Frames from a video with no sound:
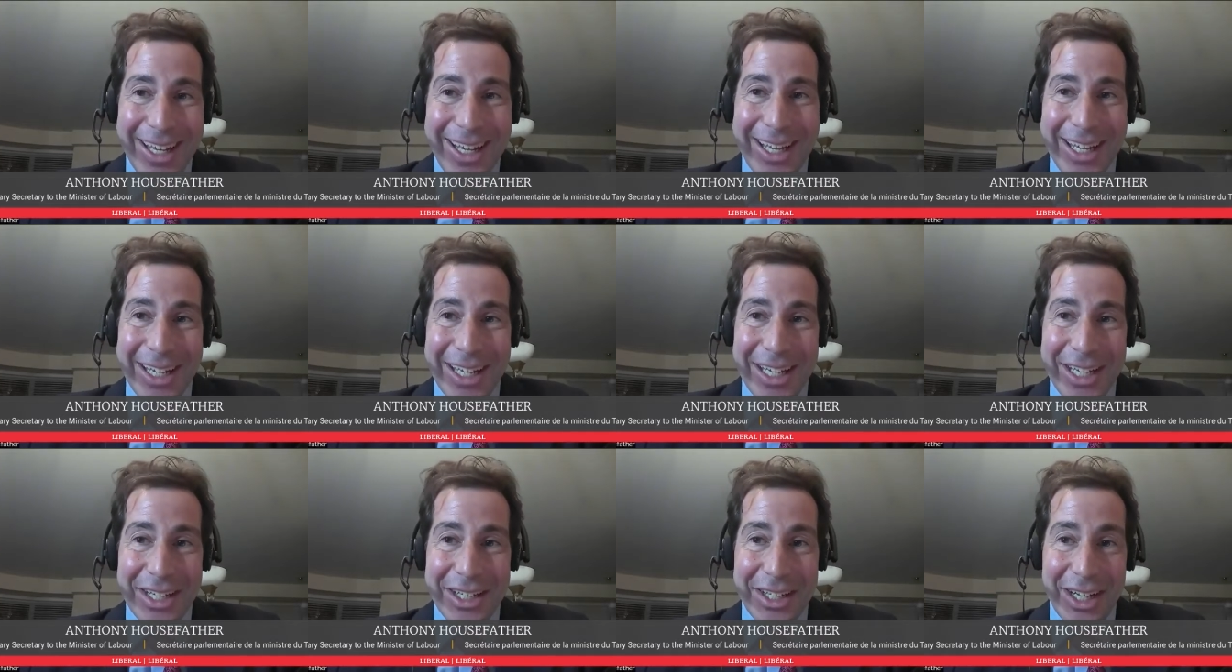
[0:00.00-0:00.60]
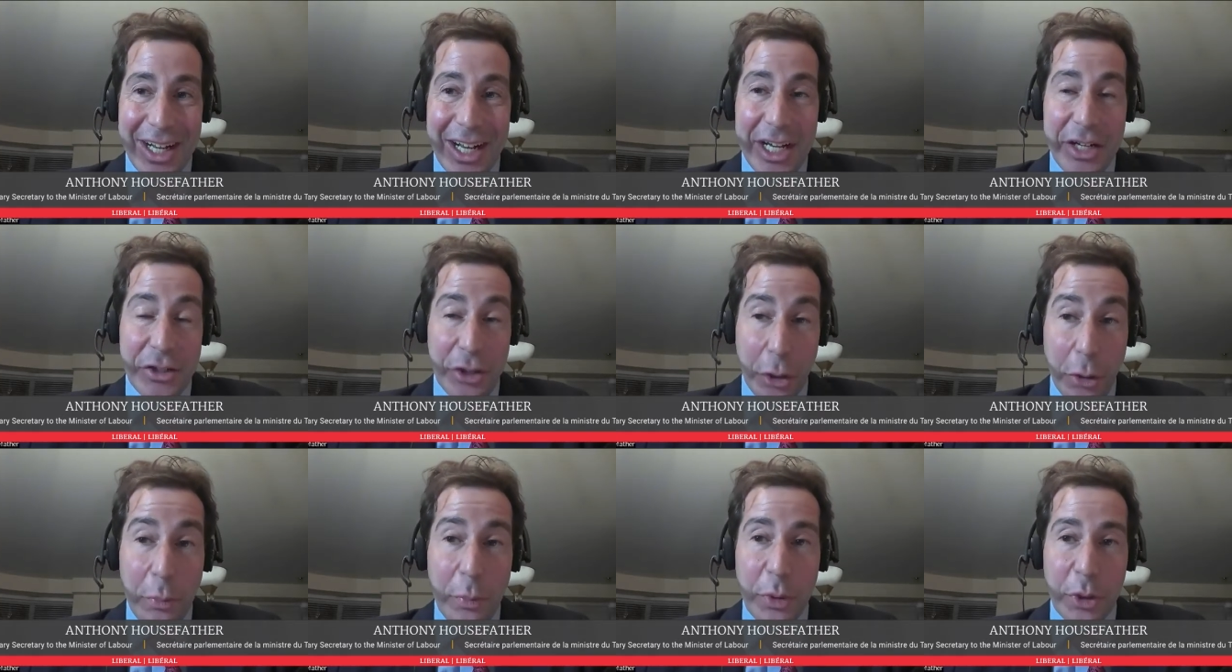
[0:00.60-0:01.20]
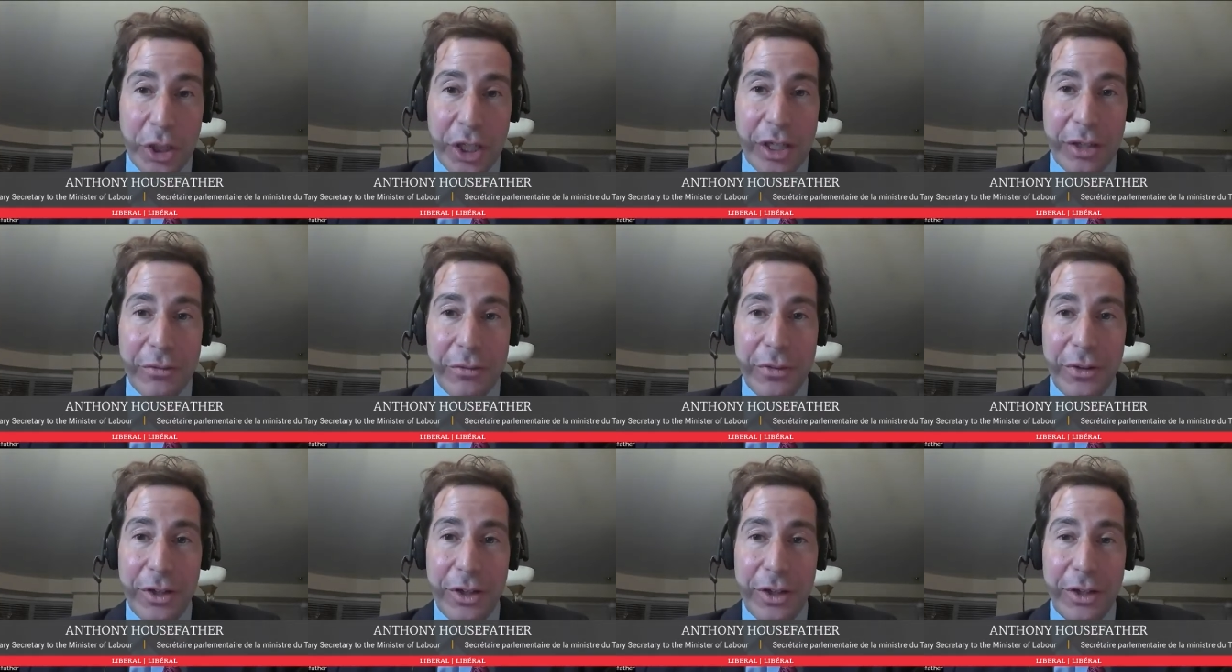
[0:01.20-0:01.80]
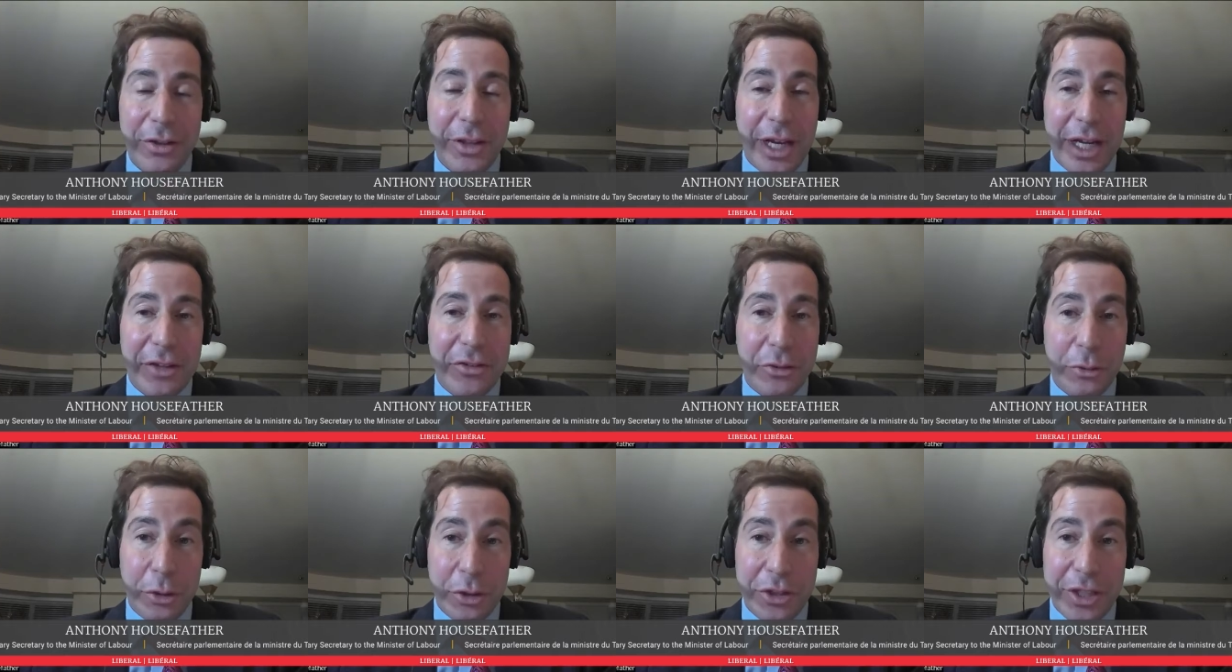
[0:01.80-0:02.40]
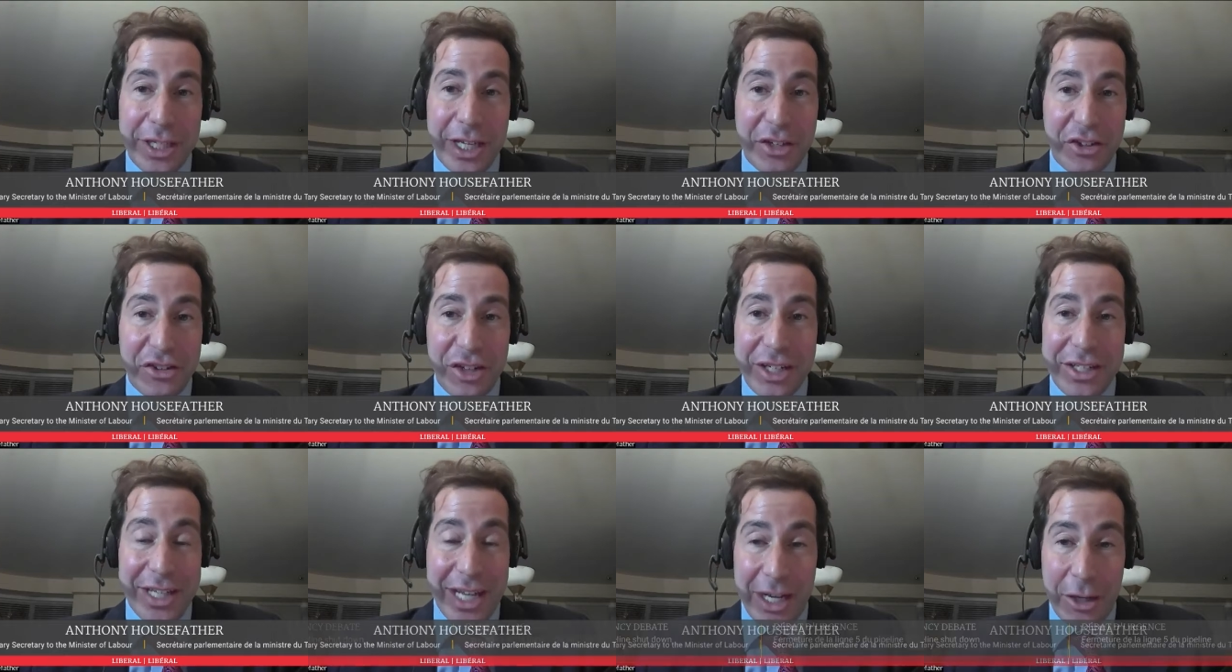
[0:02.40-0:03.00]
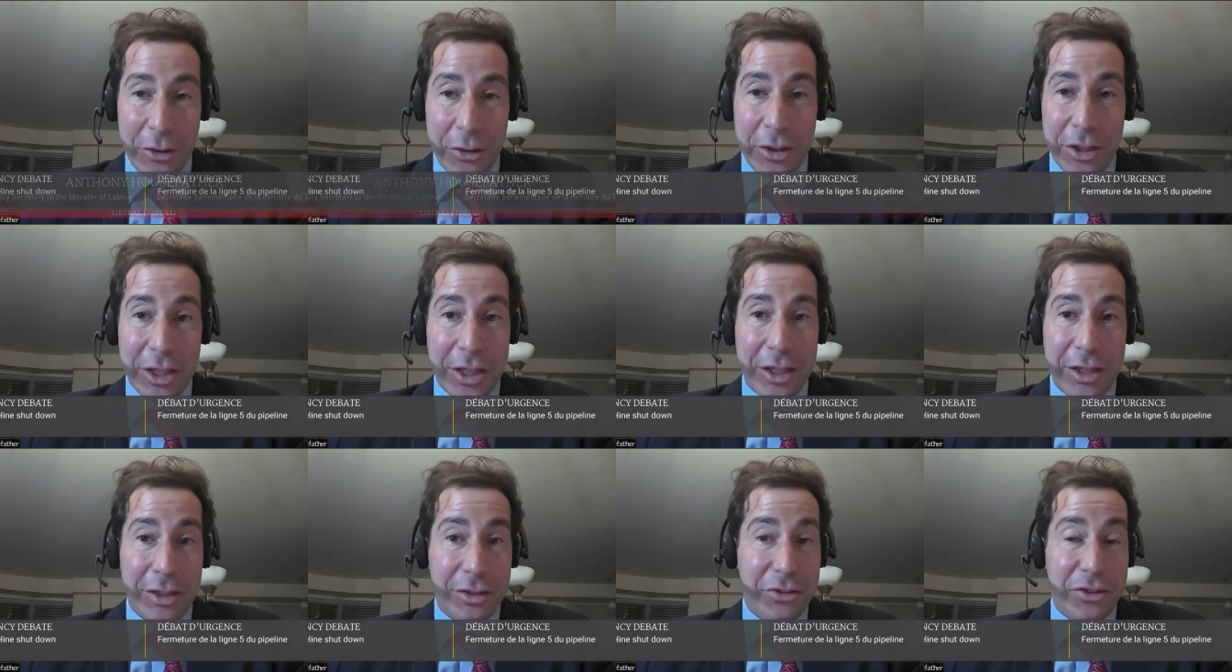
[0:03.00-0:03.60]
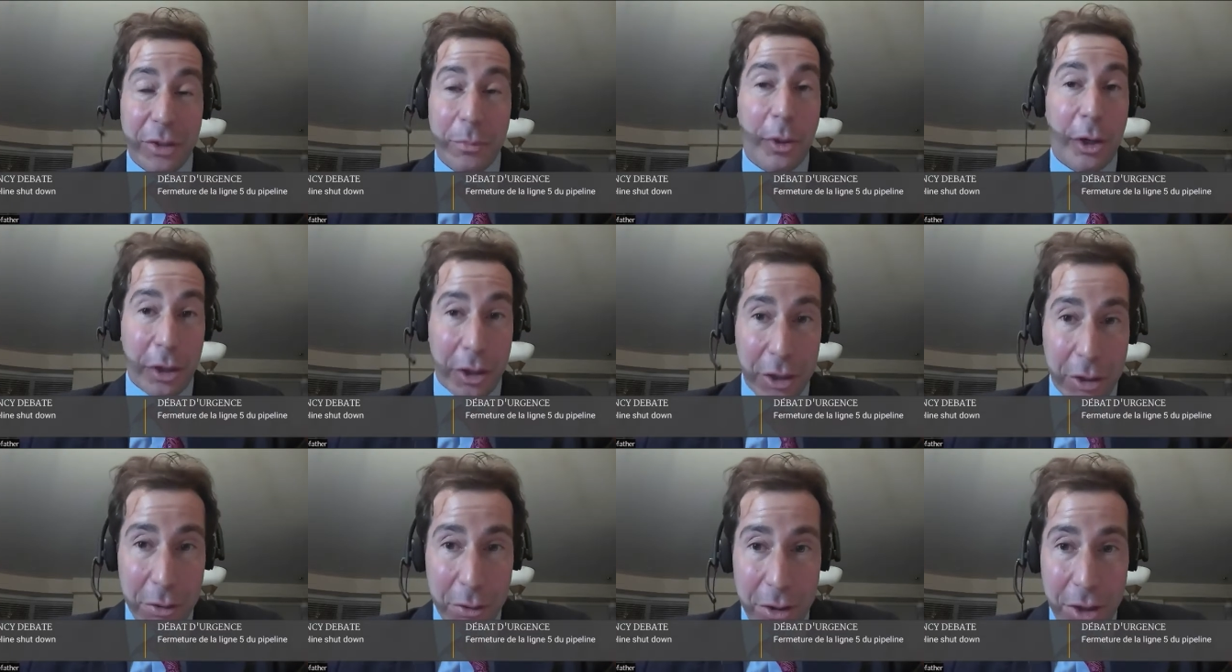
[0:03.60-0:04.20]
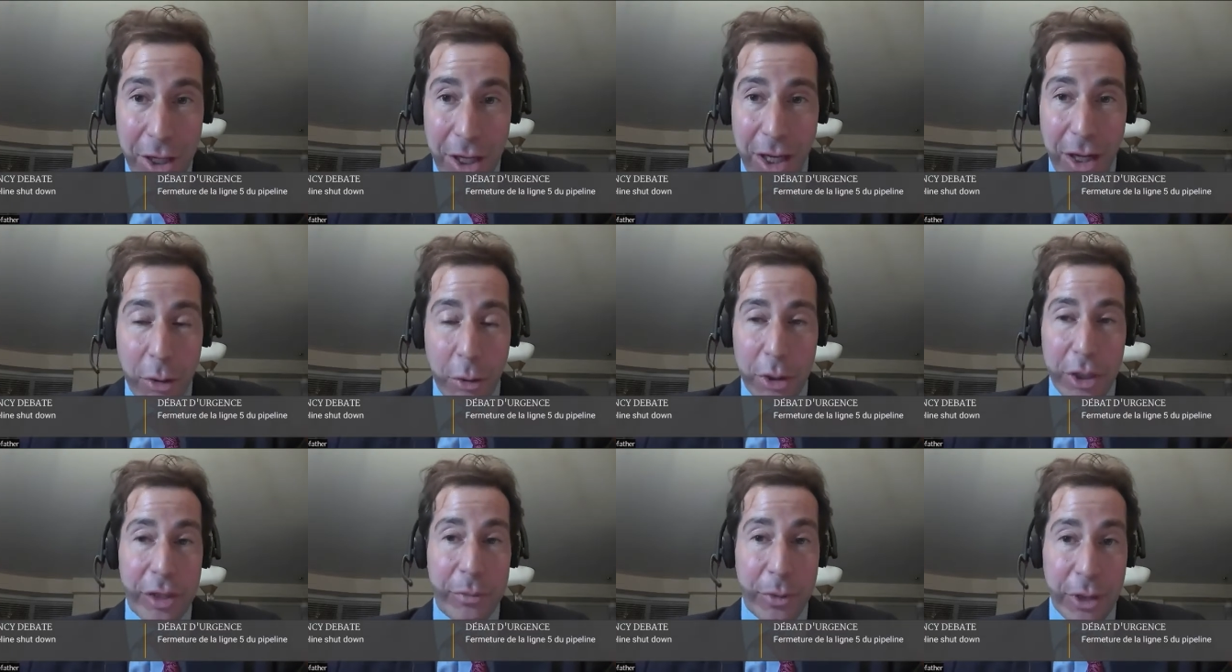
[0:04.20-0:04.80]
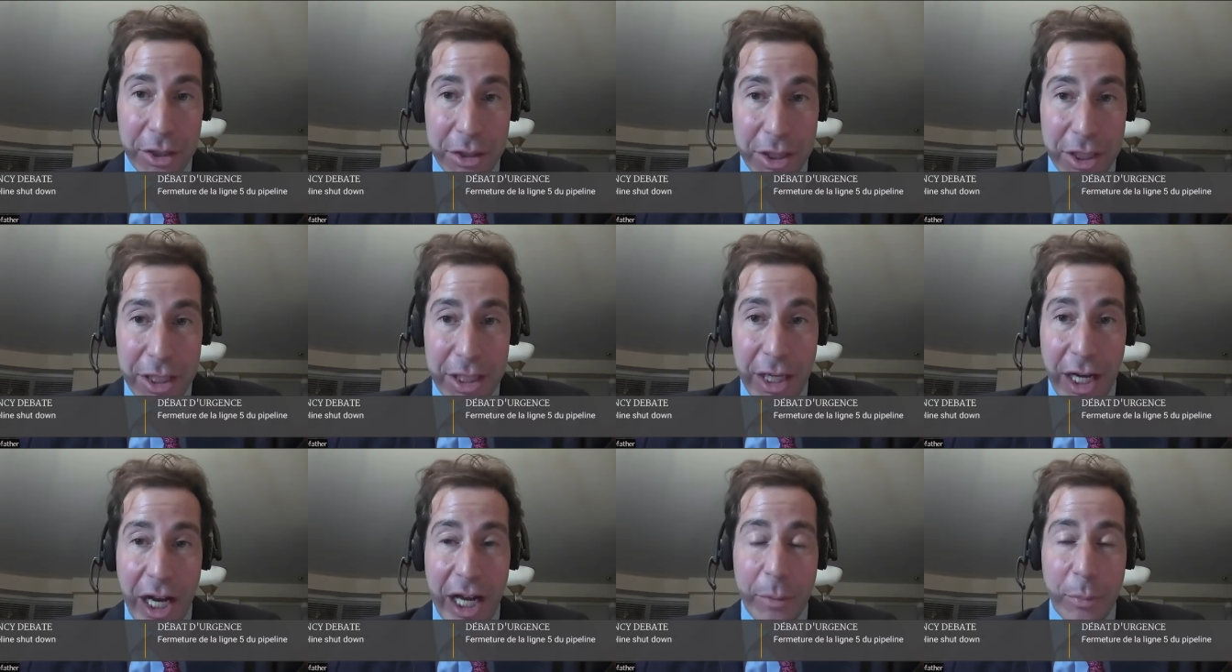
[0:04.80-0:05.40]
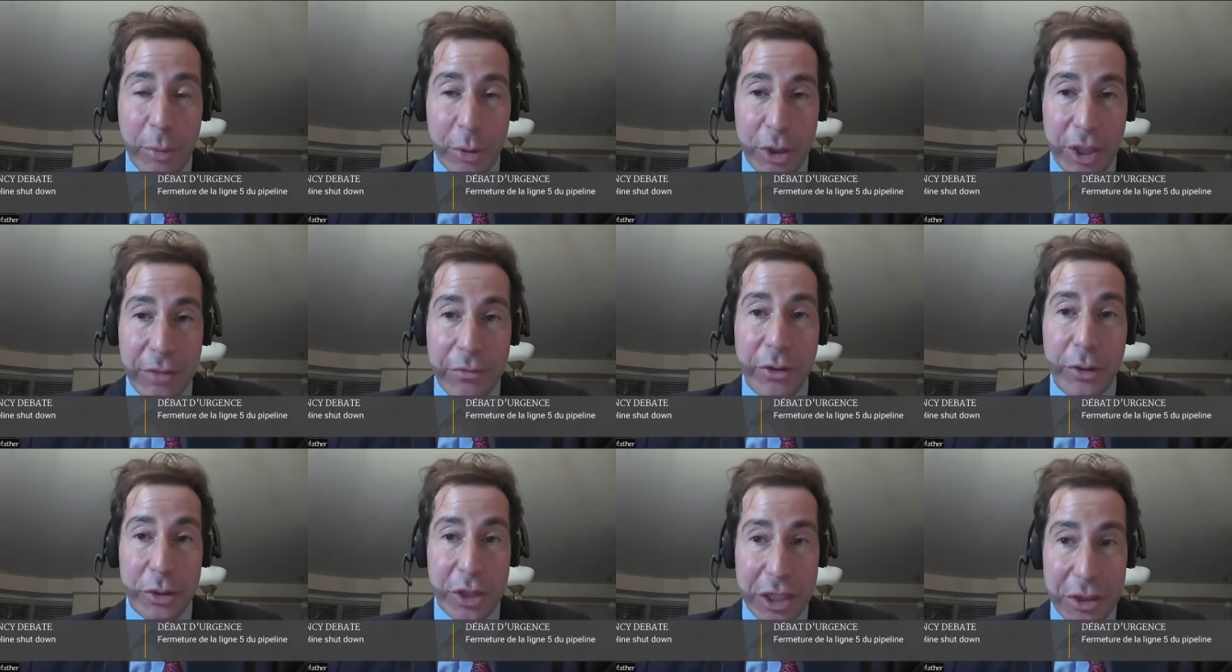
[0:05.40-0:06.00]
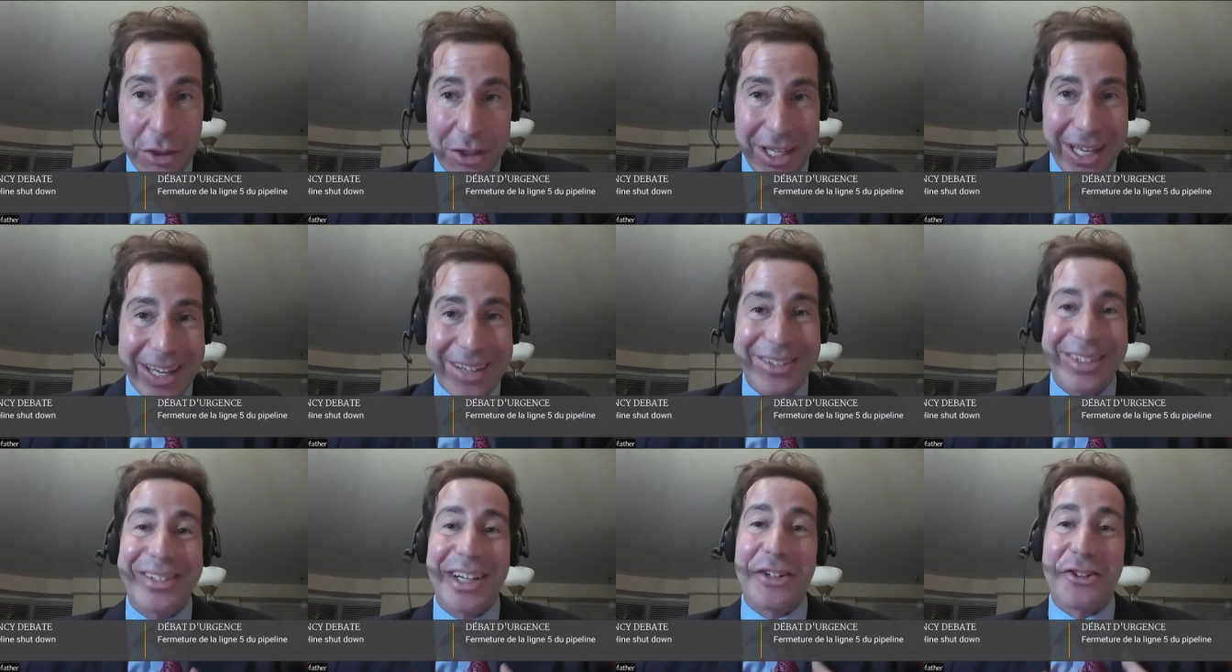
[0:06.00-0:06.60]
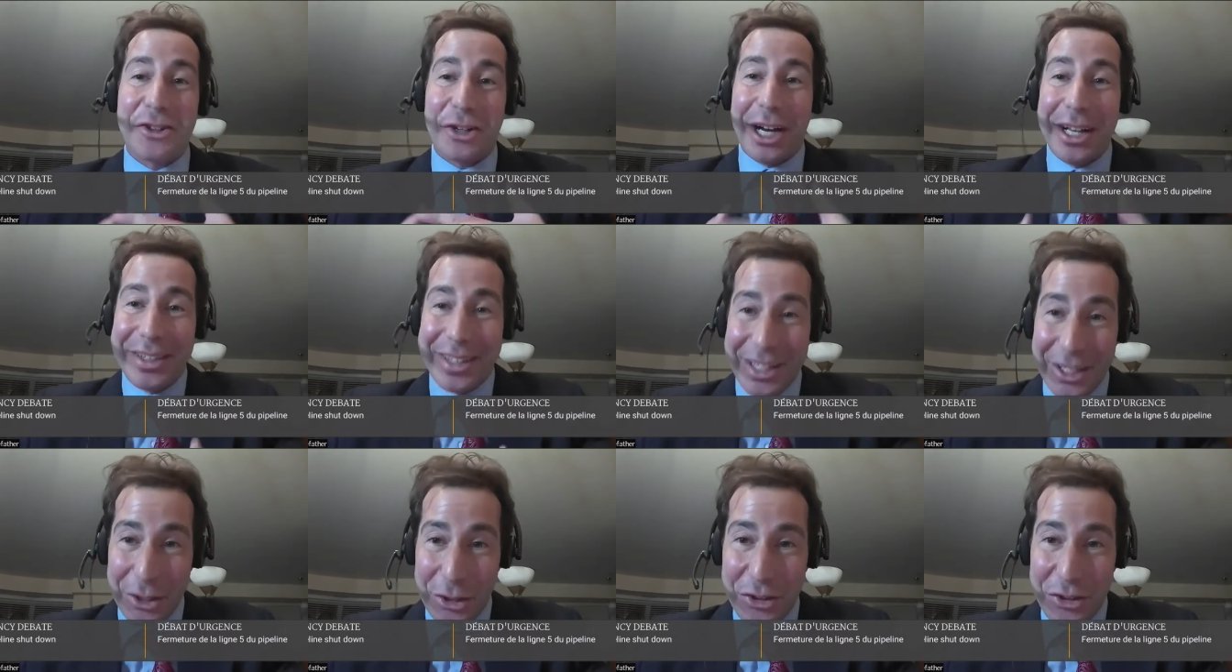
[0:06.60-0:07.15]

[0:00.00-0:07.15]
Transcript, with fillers: And I don't believe that it's going to get shut down tomorrow or imminently. I believe the legal case, as I tried to